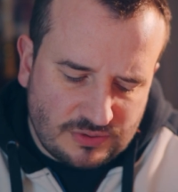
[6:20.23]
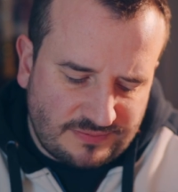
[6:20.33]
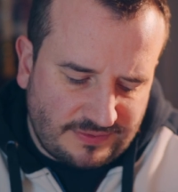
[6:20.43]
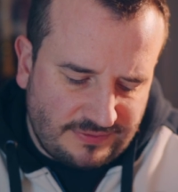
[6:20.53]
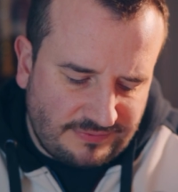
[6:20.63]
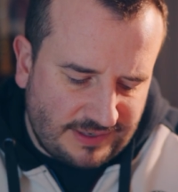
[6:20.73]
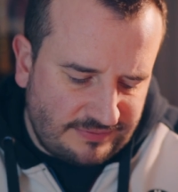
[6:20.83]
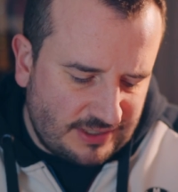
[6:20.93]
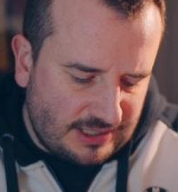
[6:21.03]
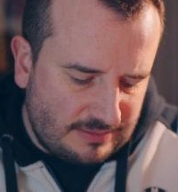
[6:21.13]
It was
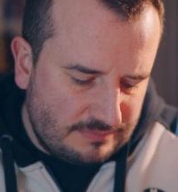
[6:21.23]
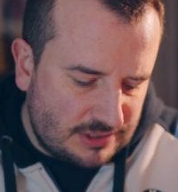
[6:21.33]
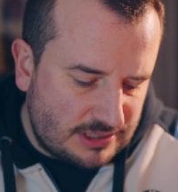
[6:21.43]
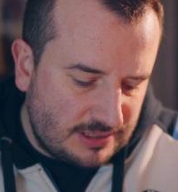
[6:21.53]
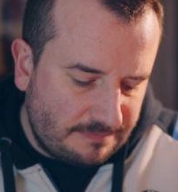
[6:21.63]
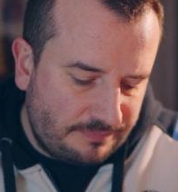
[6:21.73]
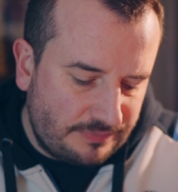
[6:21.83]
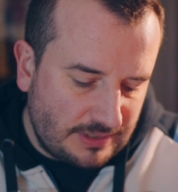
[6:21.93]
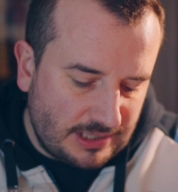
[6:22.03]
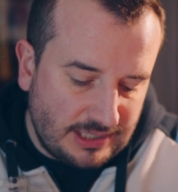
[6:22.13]
55 grams
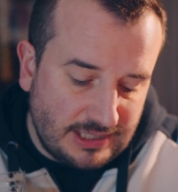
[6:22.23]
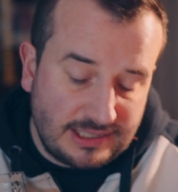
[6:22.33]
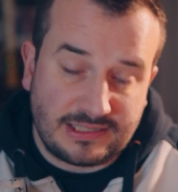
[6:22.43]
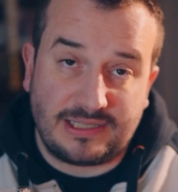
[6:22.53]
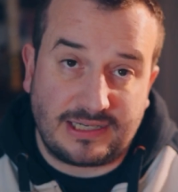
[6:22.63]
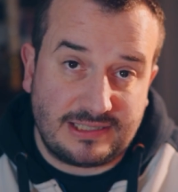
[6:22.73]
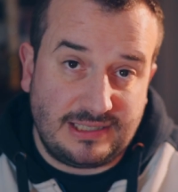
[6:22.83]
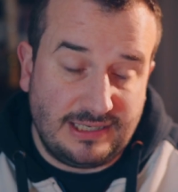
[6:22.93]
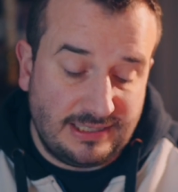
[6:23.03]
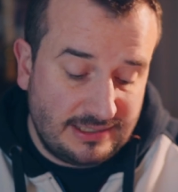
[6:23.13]
at
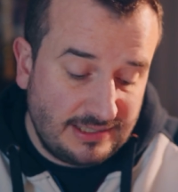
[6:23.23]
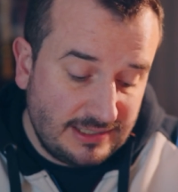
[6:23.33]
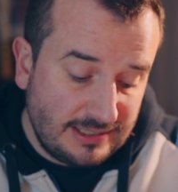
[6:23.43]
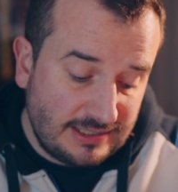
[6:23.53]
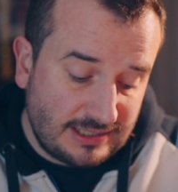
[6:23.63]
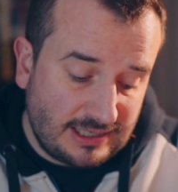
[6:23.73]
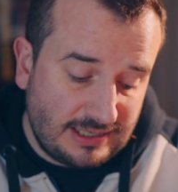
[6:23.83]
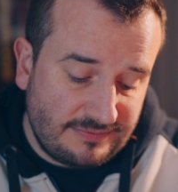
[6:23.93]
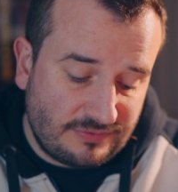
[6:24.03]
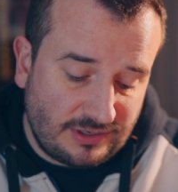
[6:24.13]
60, and
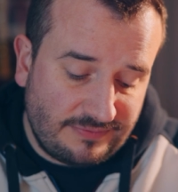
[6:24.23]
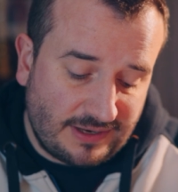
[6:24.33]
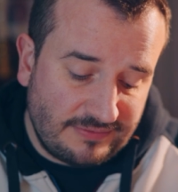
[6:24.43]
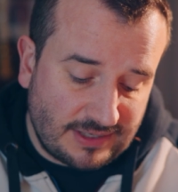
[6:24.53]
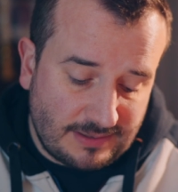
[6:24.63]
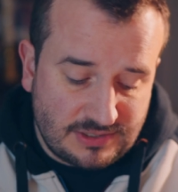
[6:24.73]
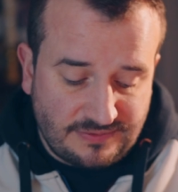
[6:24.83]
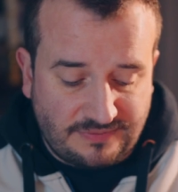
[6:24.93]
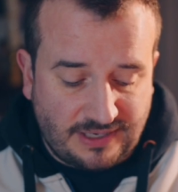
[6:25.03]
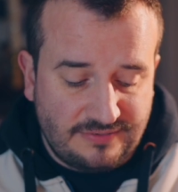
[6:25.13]
then 45 grams at
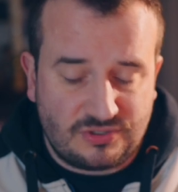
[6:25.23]
5.